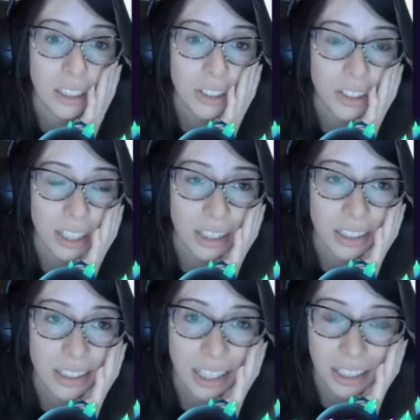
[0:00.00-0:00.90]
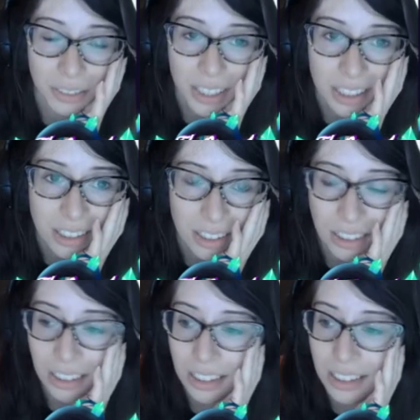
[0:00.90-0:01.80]
Shit, scary face.
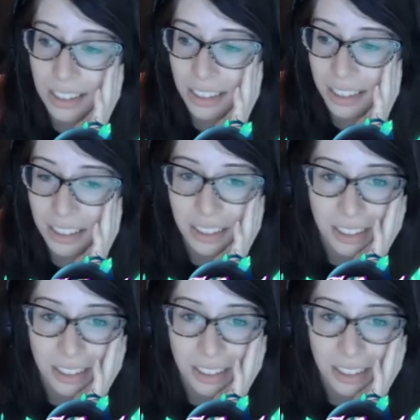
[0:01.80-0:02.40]
Oh, that's not good.